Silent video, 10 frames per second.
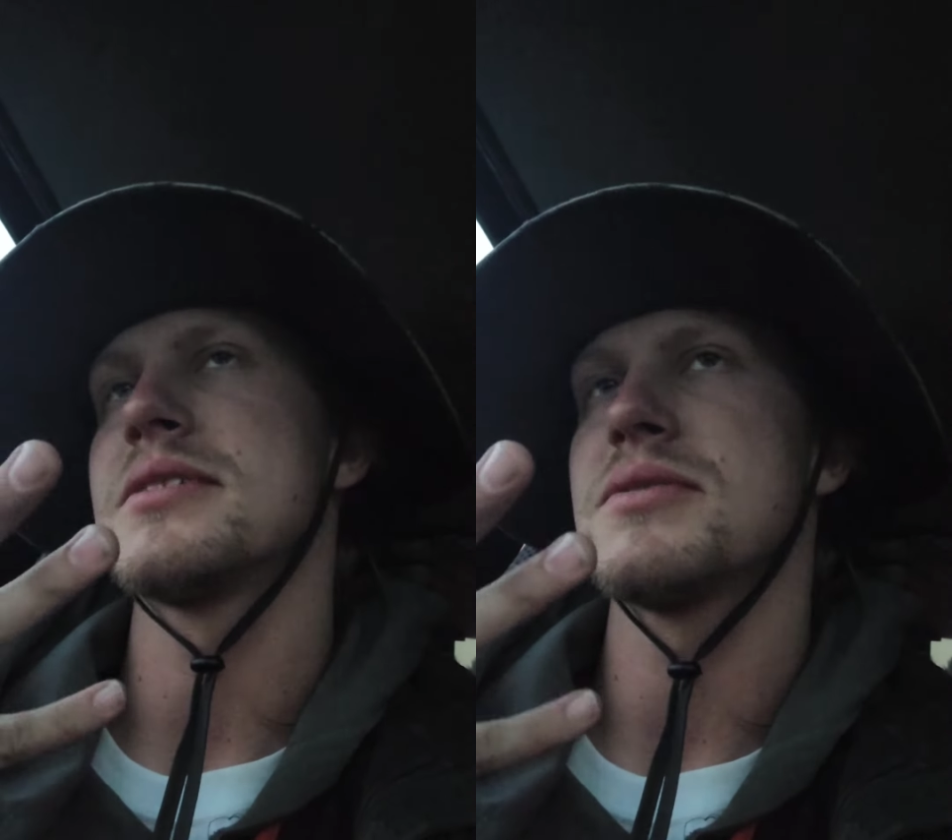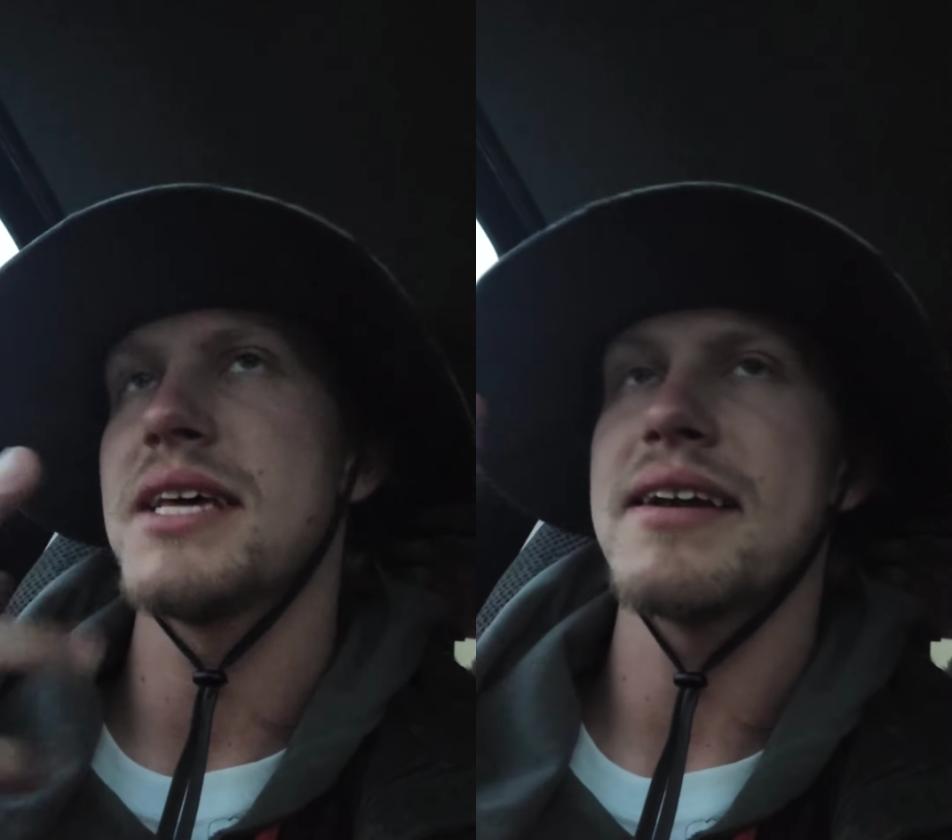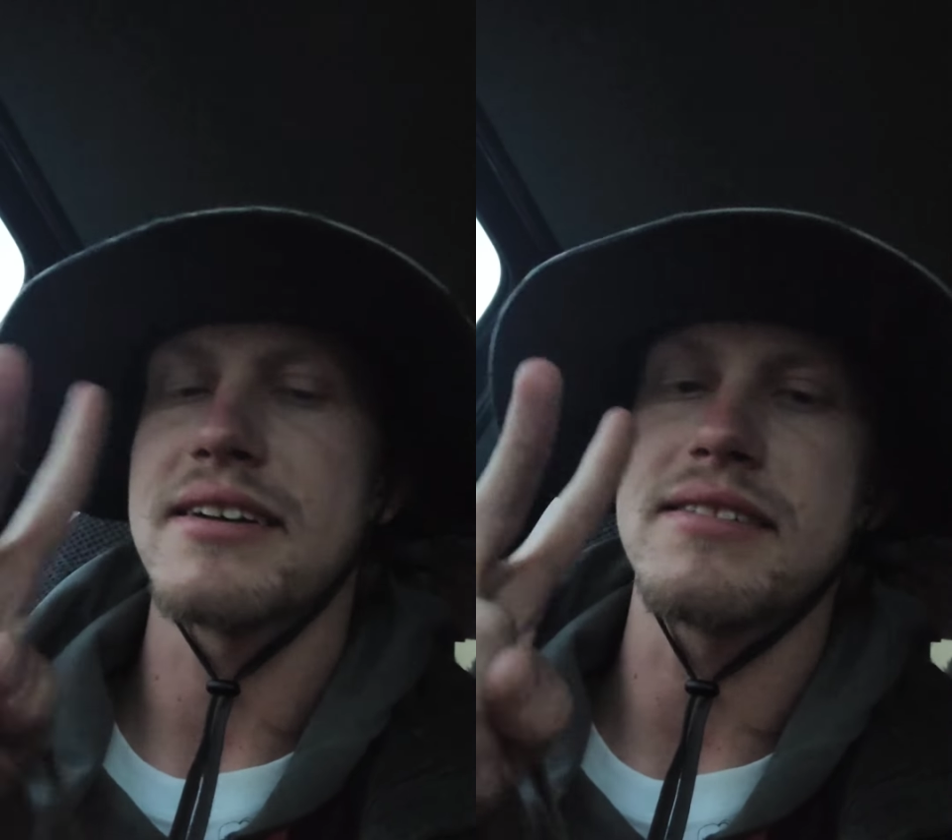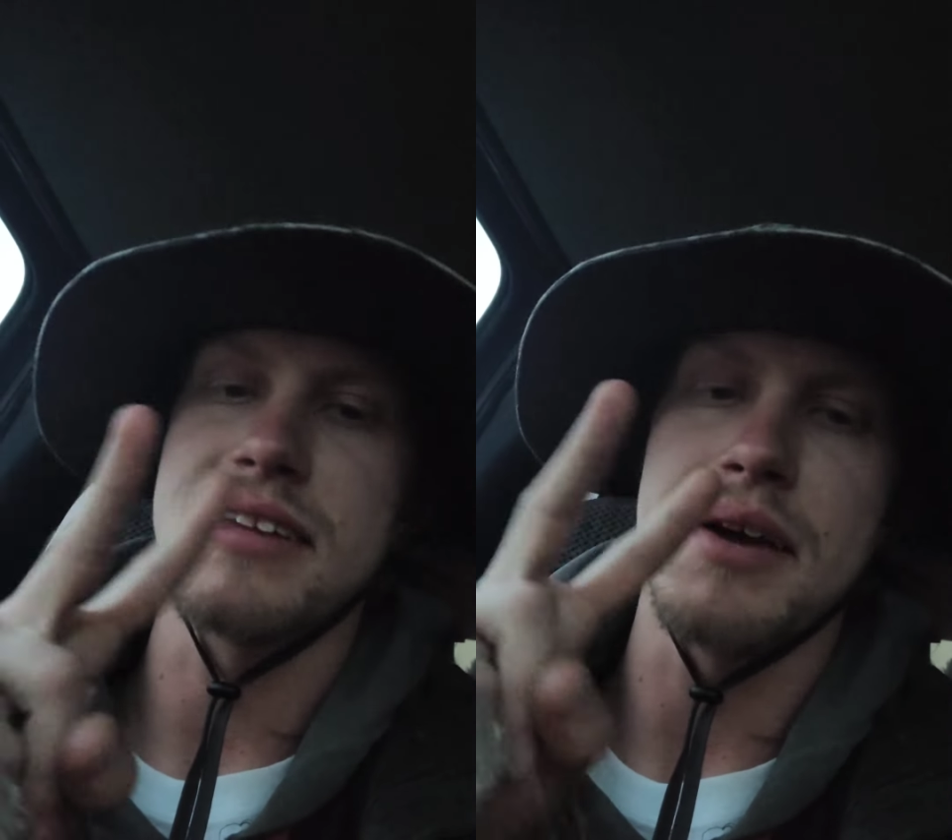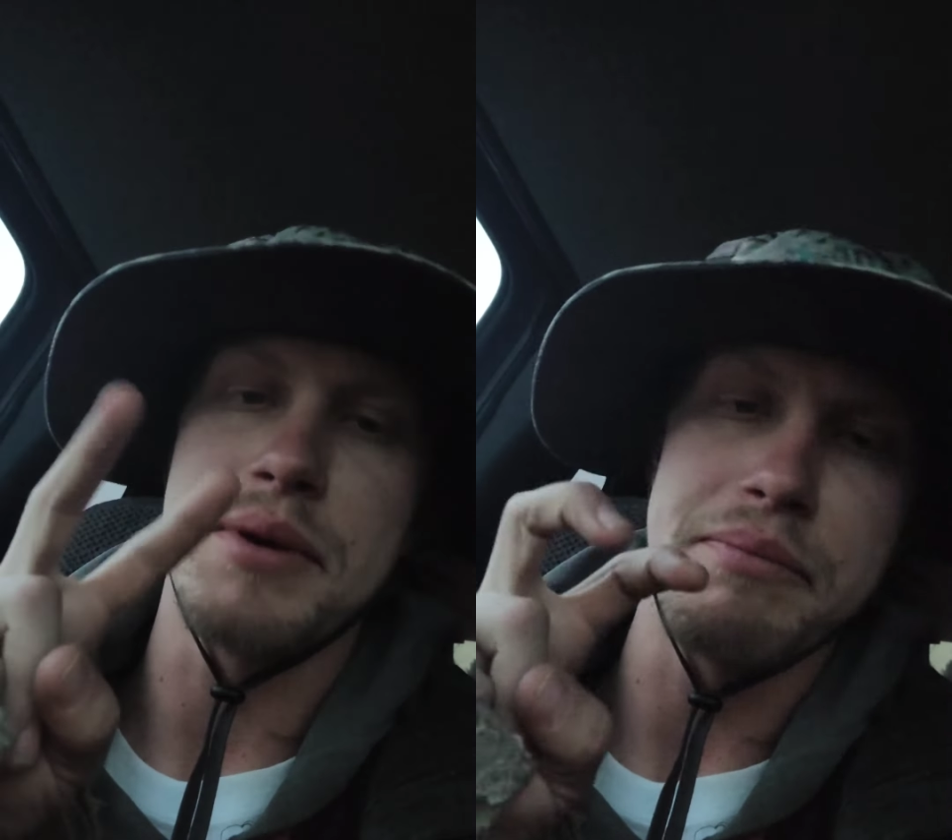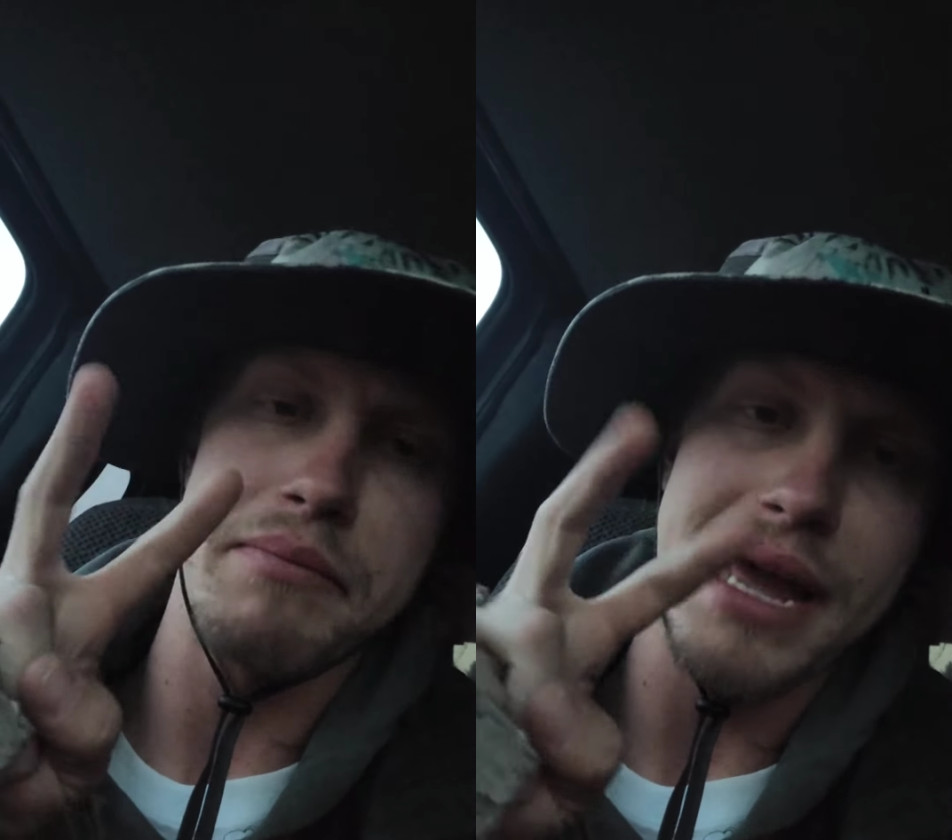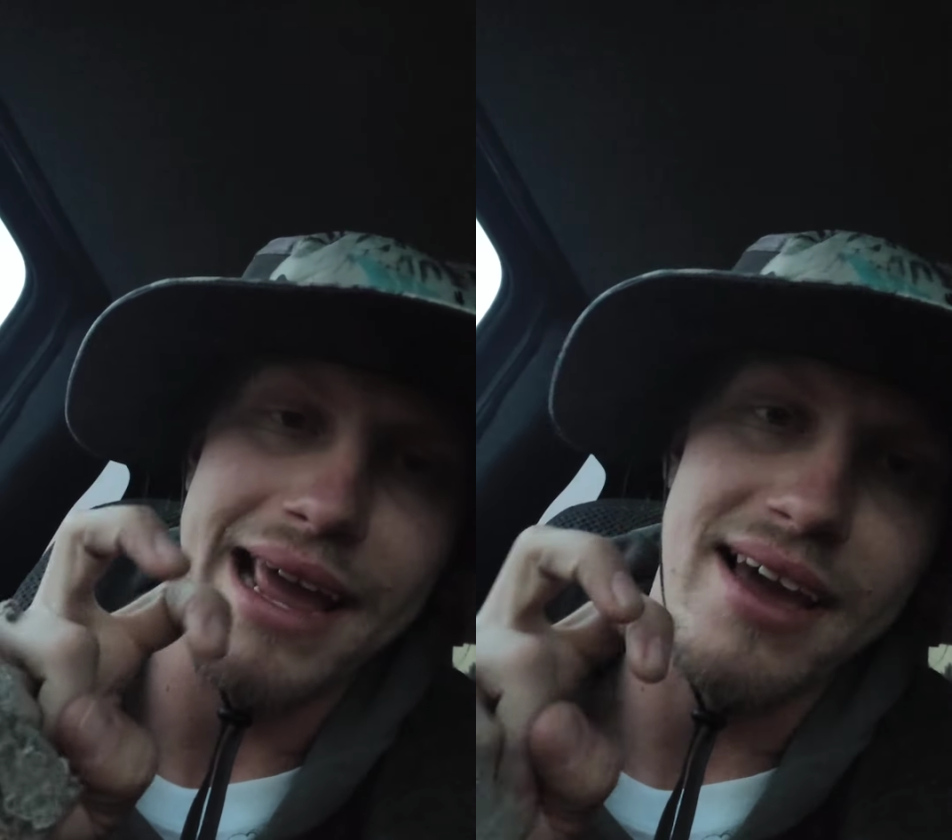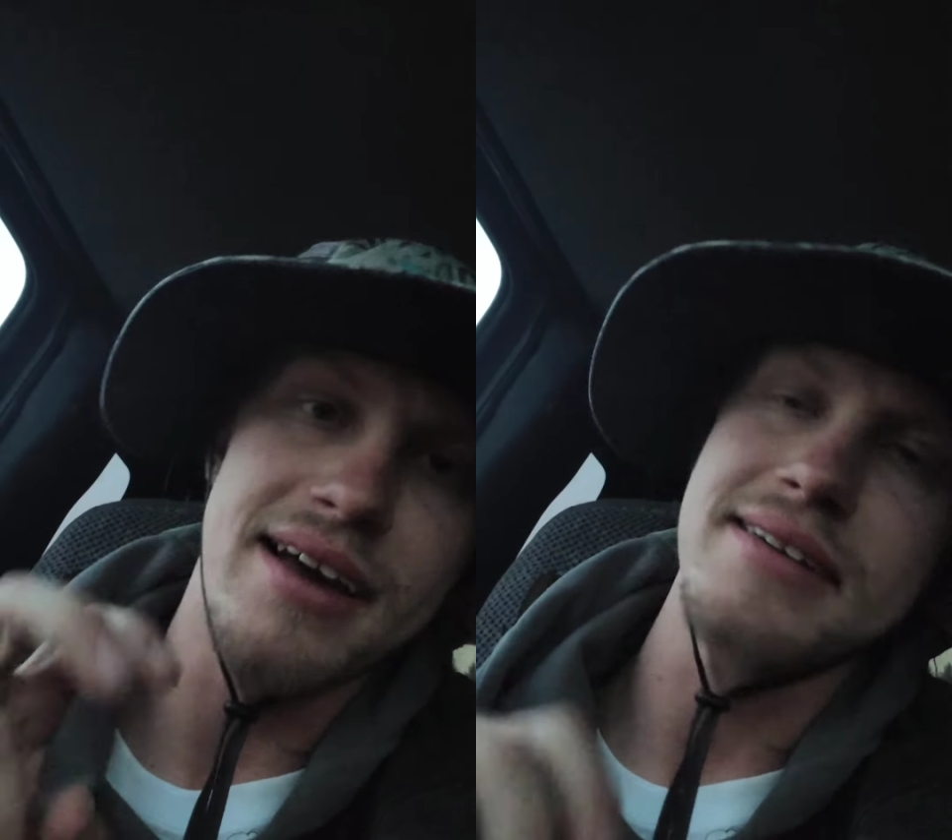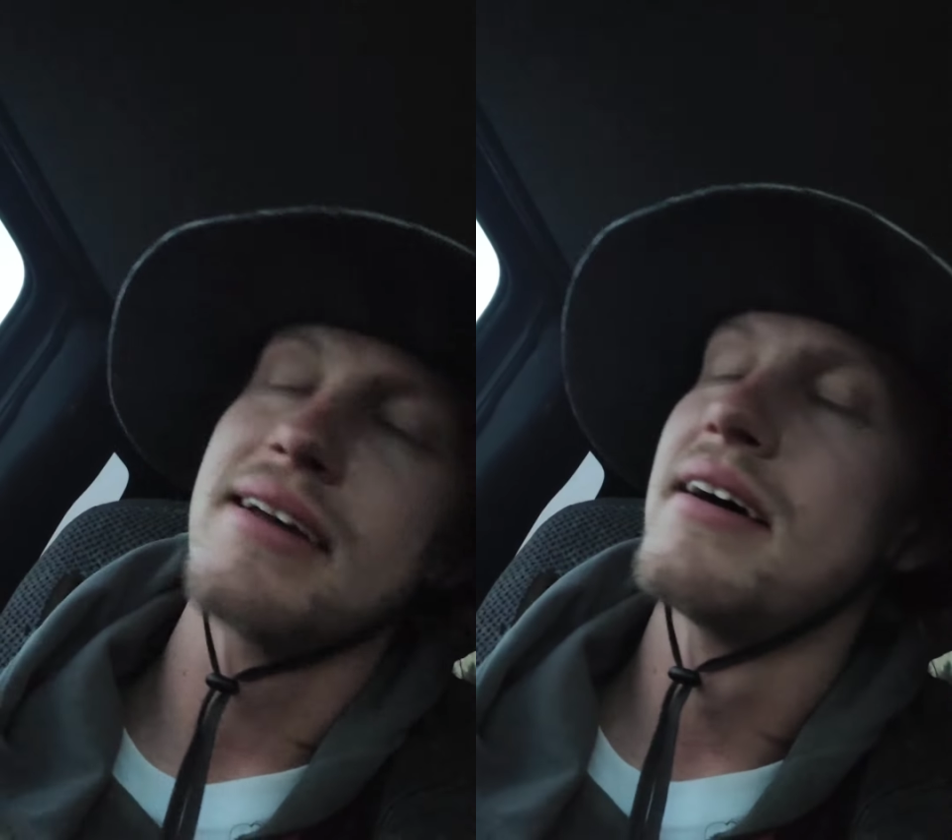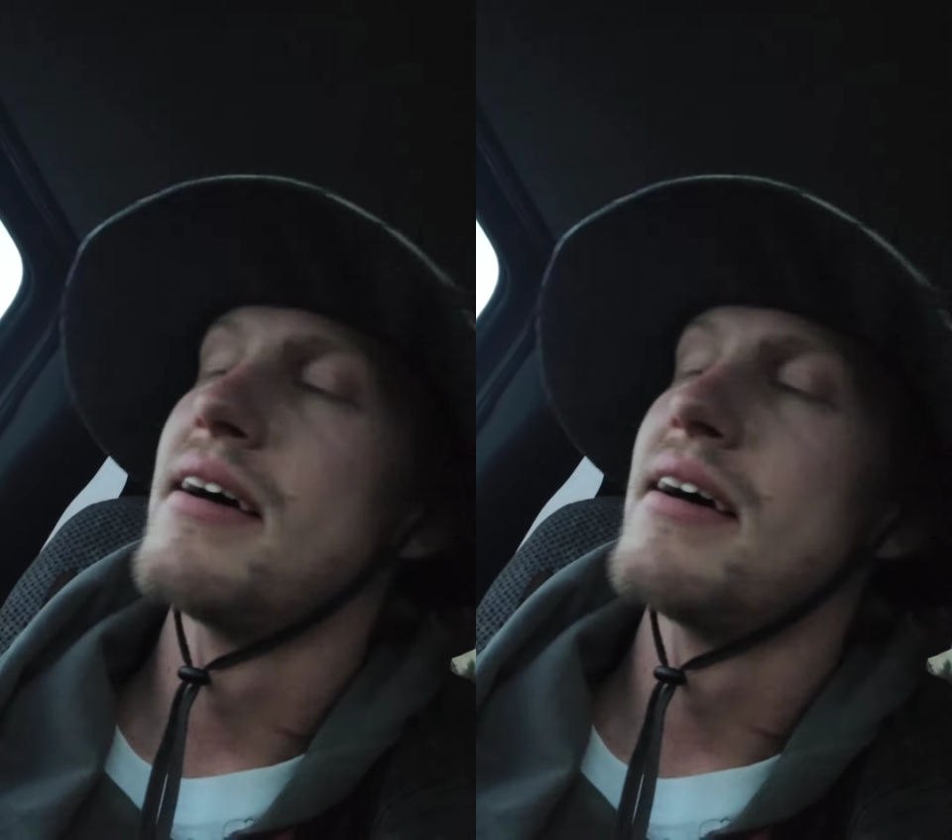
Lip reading: so technically I'm a man.